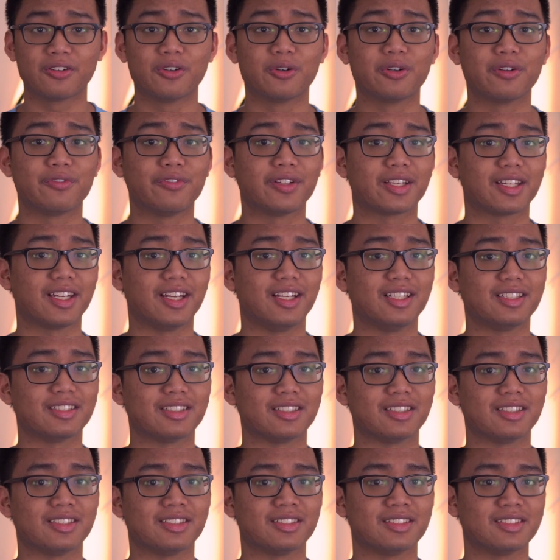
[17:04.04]

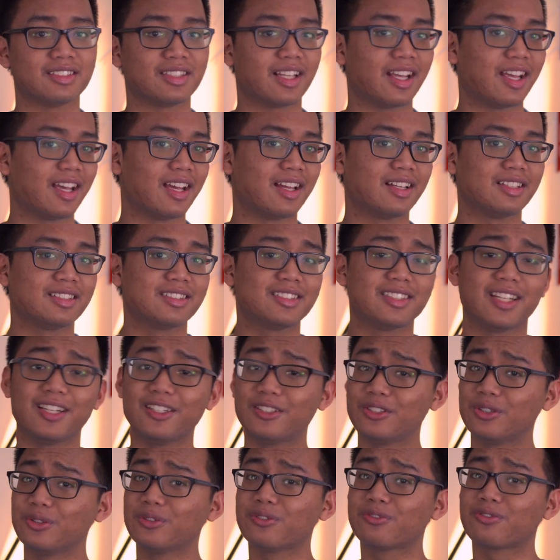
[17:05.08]
notifications and stay
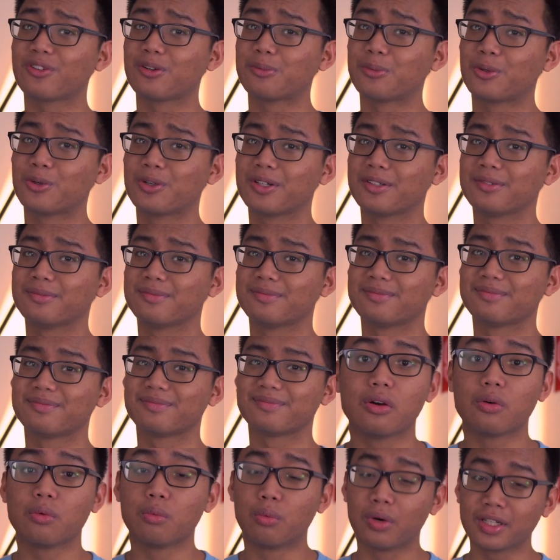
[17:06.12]
tuned for more.
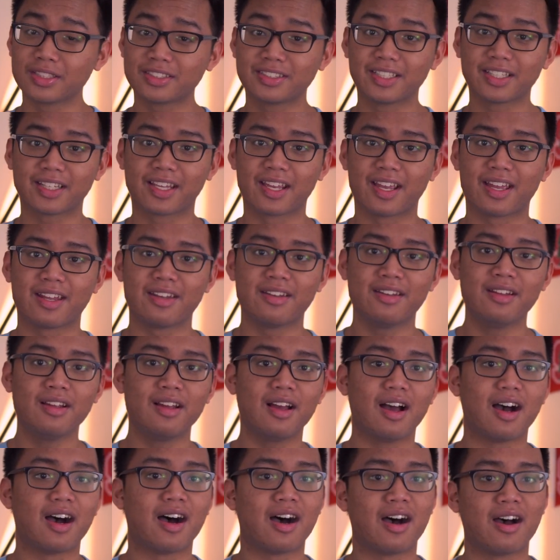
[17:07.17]
Once again,
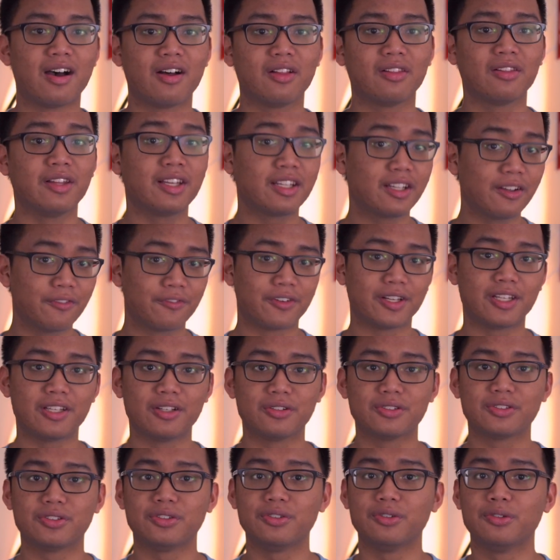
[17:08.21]
I'll link a
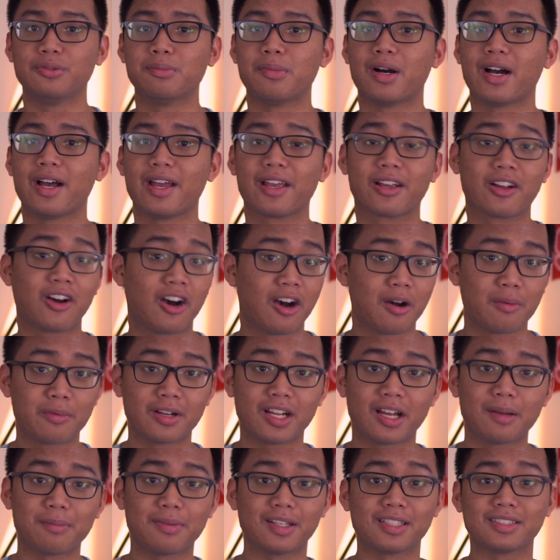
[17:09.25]
video to my Common
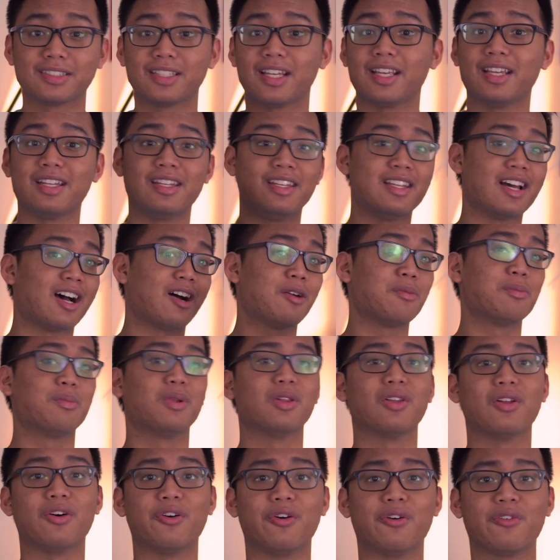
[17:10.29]
App essay down
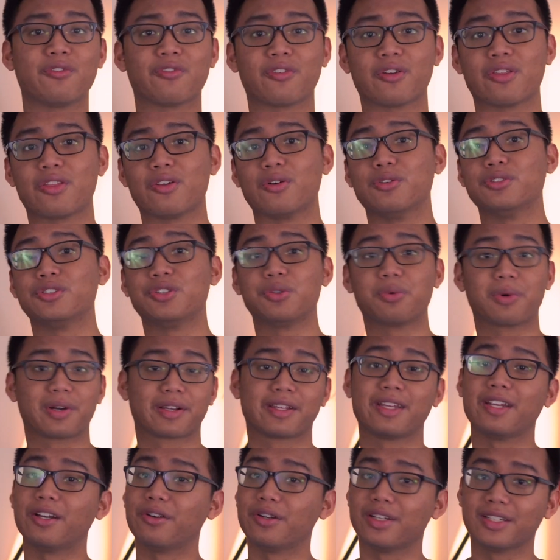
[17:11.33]
below for those who are
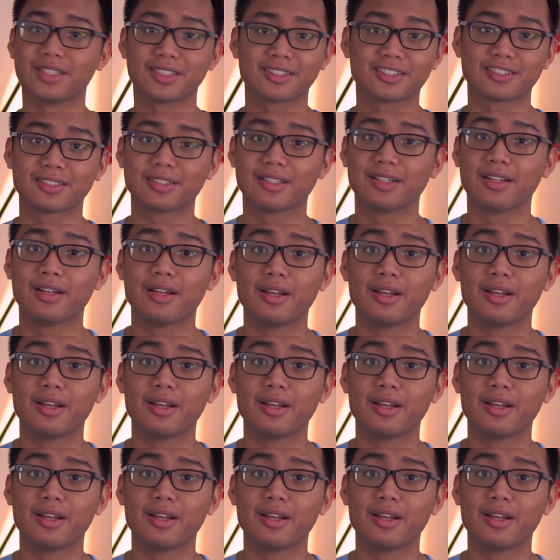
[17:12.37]
curious.